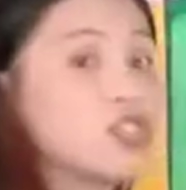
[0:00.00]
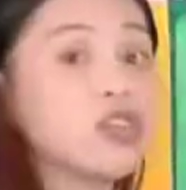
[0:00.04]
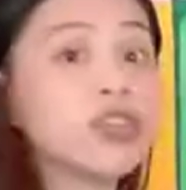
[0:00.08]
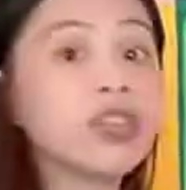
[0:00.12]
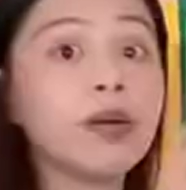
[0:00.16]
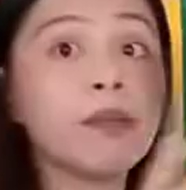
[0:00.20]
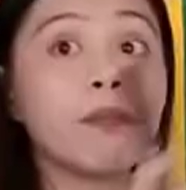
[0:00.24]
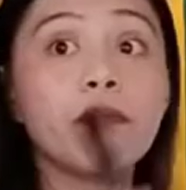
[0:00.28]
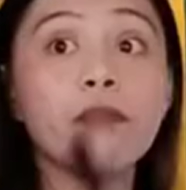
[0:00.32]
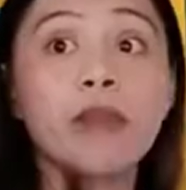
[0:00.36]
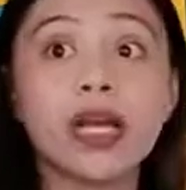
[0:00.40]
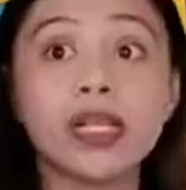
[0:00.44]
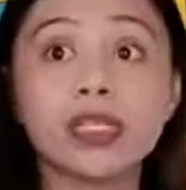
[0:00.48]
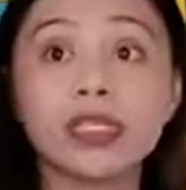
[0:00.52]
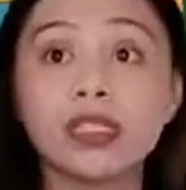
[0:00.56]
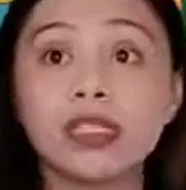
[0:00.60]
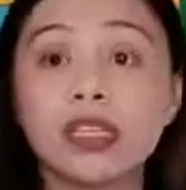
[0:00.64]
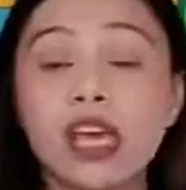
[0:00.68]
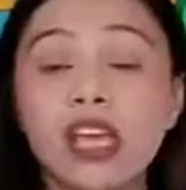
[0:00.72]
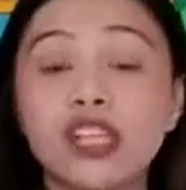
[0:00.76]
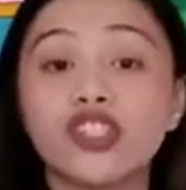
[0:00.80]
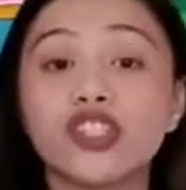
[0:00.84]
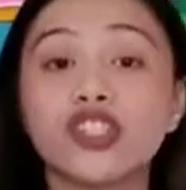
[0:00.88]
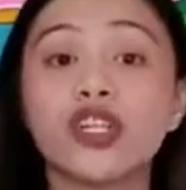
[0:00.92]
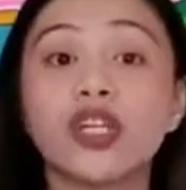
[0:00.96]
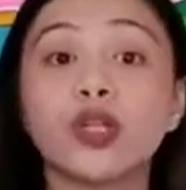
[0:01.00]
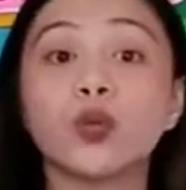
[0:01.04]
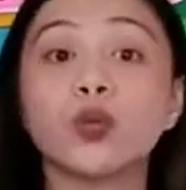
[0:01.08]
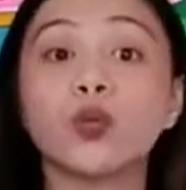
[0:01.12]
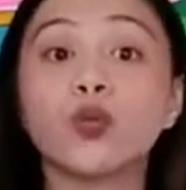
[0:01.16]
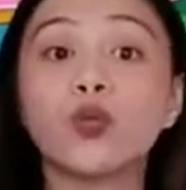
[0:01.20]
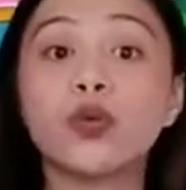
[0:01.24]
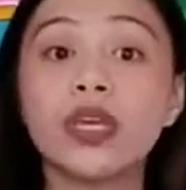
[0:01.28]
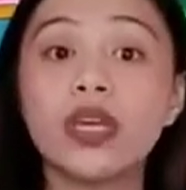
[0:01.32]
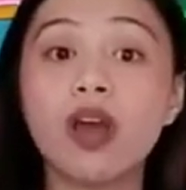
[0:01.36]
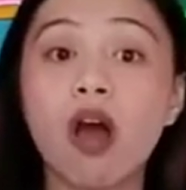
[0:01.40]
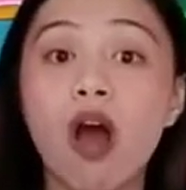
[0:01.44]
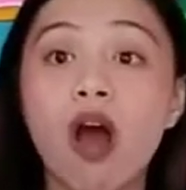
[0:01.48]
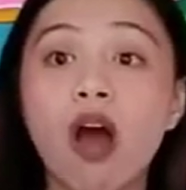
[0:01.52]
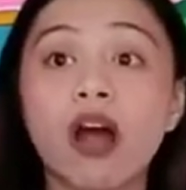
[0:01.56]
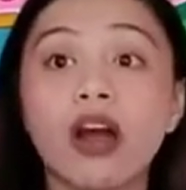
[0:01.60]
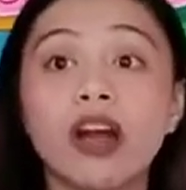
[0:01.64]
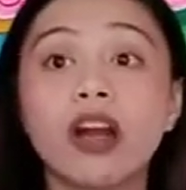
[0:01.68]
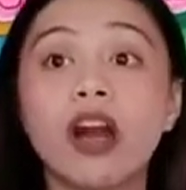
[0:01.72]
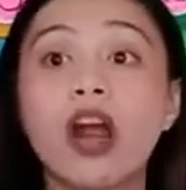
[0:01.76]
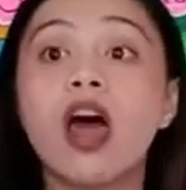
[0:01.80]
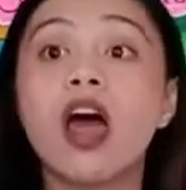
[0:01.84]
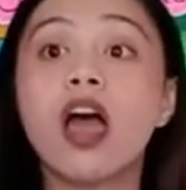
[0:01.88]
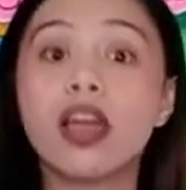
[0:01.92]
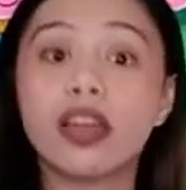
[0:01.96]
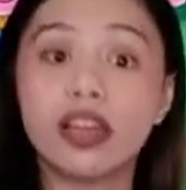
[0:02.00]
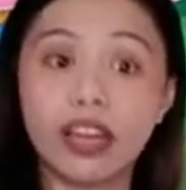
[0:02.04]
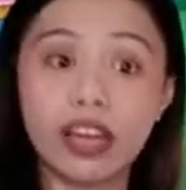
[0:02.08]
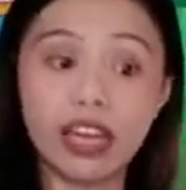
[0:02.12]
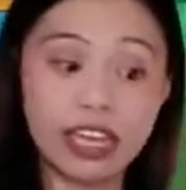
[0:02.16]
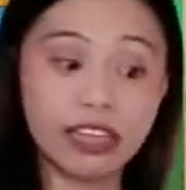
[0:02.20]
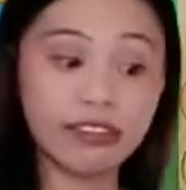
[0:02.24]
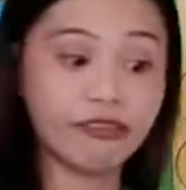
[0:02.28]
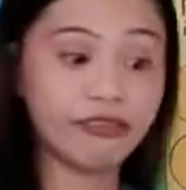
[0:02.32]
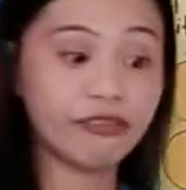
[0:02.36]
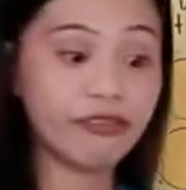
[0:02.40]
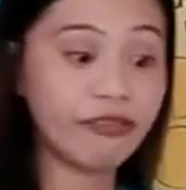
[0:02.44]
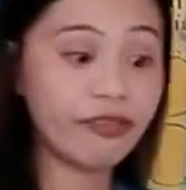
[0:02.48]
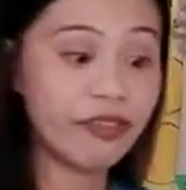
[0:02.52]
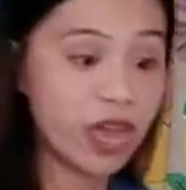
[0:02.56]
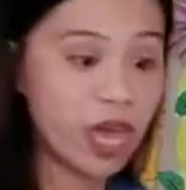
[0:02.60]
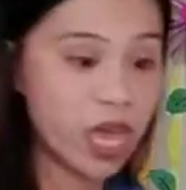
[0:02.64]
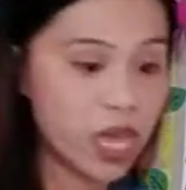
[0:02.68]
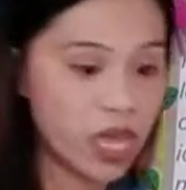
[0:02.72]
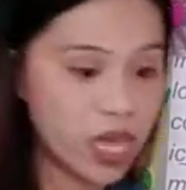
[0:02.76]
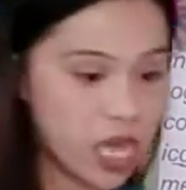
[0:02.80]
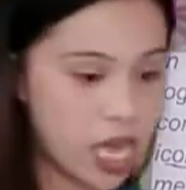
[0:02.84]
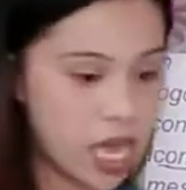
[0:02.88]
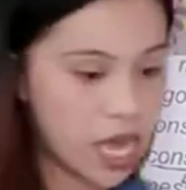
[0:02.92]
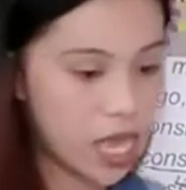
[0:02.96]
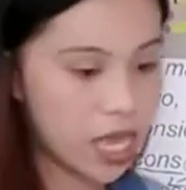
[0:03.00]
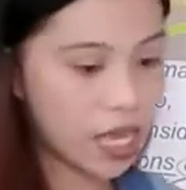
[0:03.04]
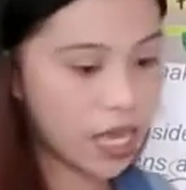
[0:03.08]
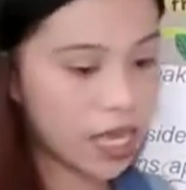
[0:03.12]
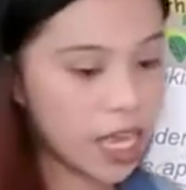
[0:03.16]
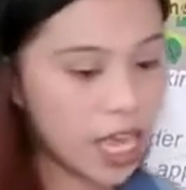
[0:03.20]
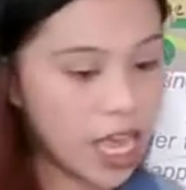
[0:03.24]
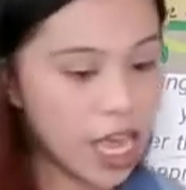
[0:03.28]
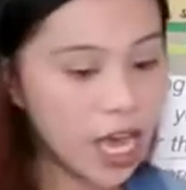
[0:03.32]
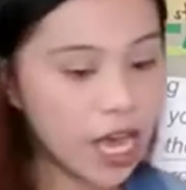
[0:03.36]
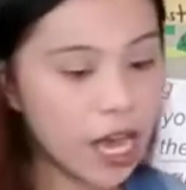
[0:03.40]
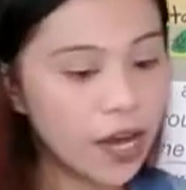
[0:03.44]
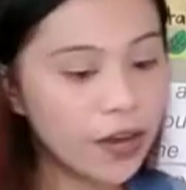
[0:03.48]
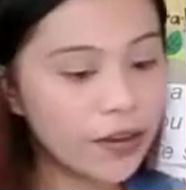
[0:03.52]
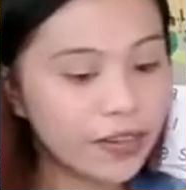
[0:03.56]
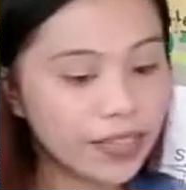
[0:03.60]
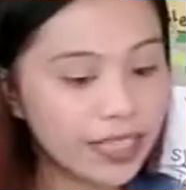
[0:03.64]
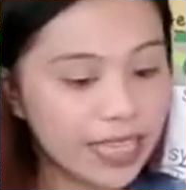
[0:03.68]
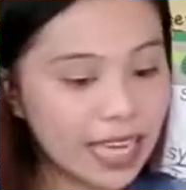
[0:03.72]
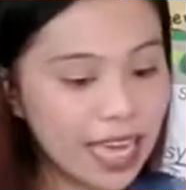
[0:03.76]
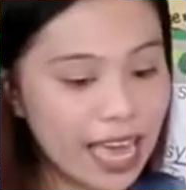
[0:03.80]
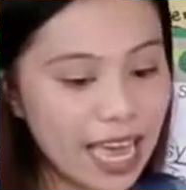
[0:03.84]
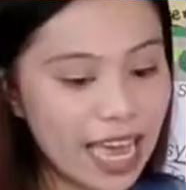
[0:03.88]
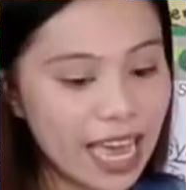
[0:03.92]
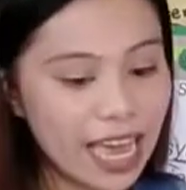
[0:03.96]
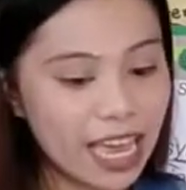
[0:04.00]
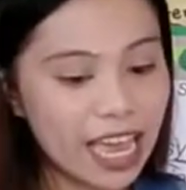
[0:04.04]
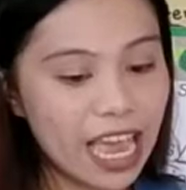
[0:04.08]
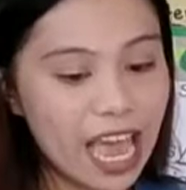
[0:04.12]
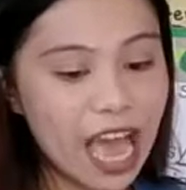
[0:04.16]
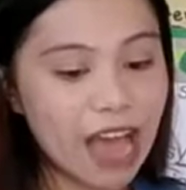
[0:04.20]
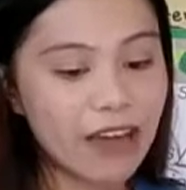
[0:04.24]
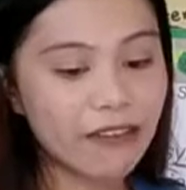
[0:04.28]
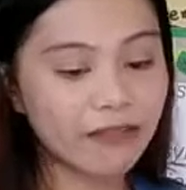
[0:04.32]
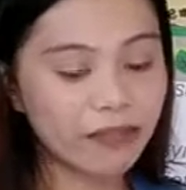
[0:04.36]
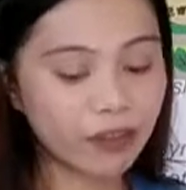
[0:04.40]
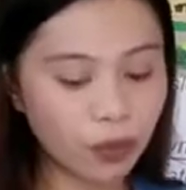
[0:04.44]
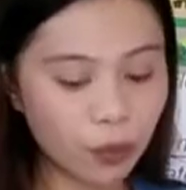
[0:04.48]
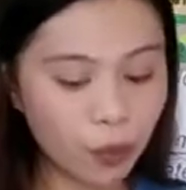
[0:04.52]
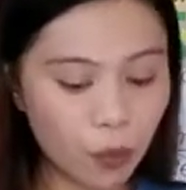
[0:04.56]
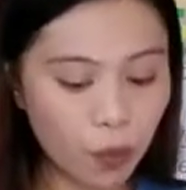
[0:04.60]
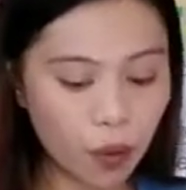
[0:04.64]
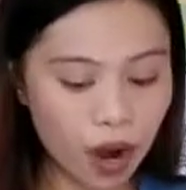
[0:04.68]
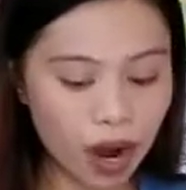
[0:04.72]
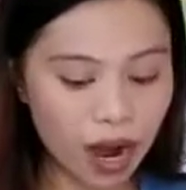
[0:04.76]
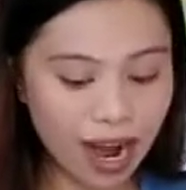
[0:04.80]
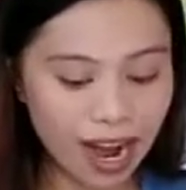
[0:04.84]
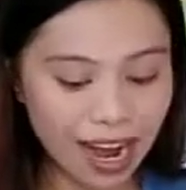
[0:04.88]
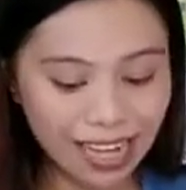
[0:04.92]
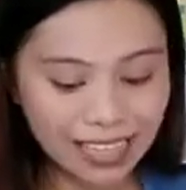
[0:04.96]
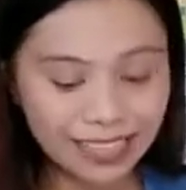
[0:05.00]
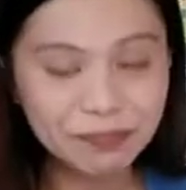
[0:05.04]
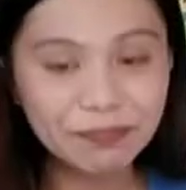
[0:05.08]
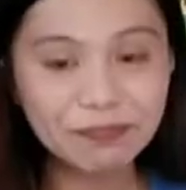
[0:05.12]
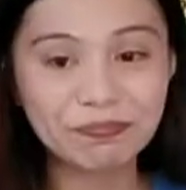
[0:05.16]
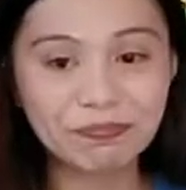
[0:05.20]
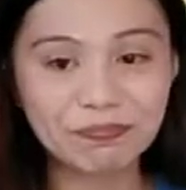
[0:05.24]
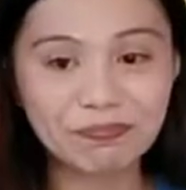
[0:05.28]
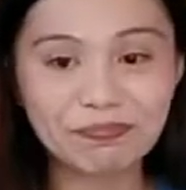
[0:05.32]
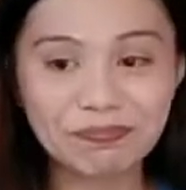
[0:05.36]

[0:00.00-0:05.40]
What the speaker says: to the message that we are conveying. Okay, everyone.